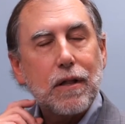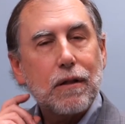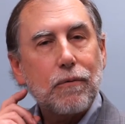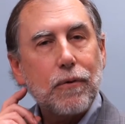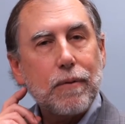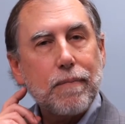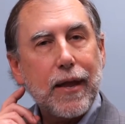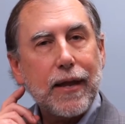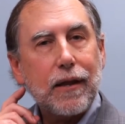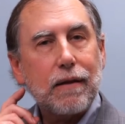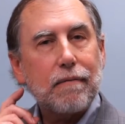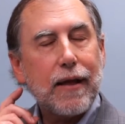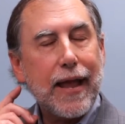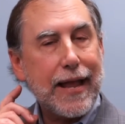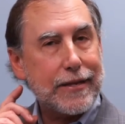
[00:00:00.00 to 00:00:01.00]
We make
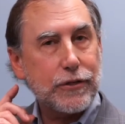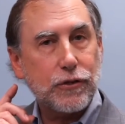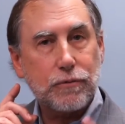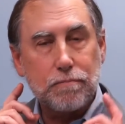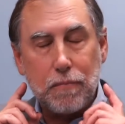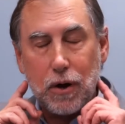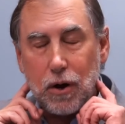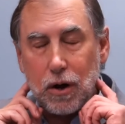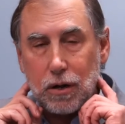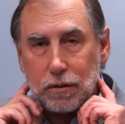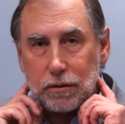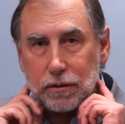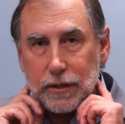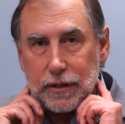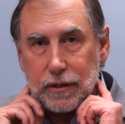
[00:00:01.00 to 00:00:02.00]
a
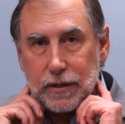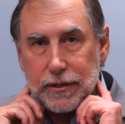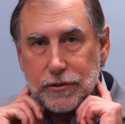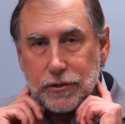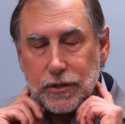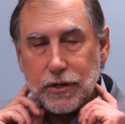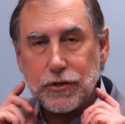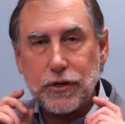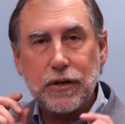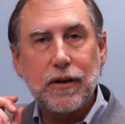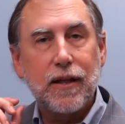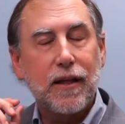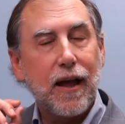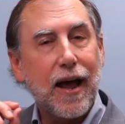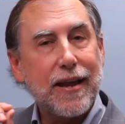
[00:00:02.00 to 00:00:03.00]
small little incision,
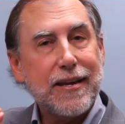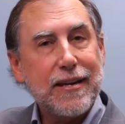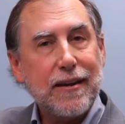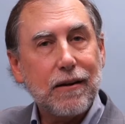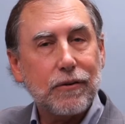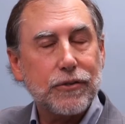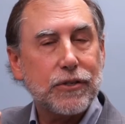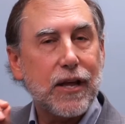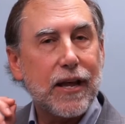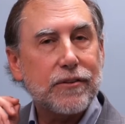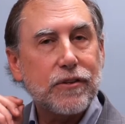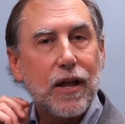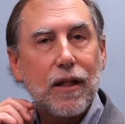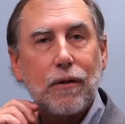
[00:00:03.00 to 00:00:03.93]
a needle size.